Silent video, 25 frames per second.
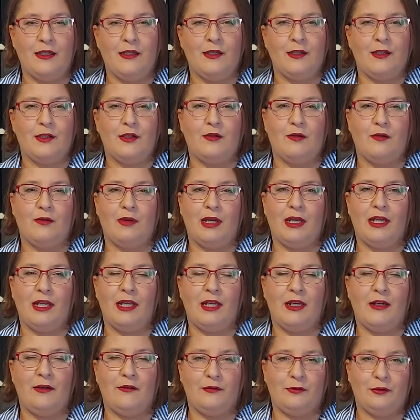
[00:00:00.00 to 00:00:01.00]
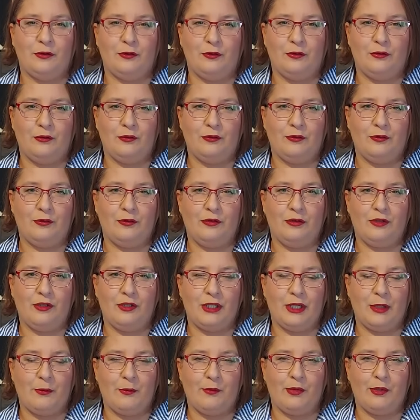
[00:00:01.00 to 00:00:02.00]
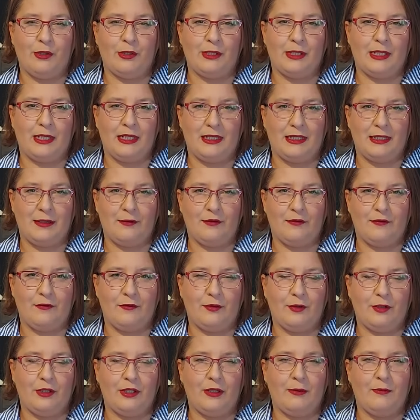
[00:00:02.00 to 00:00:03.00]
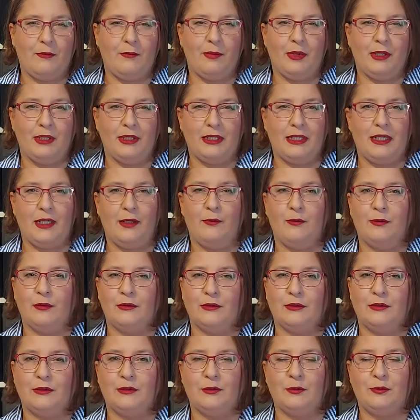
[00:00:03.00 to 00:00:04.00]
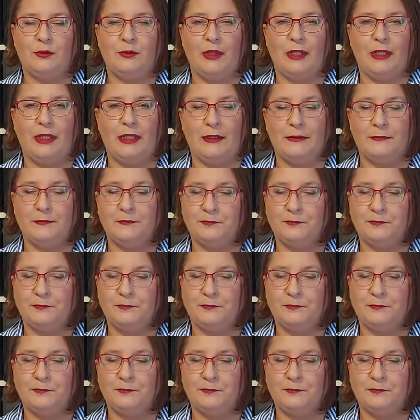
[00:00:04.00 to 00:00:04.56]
So I have two jumpers cut out for him, but I want to make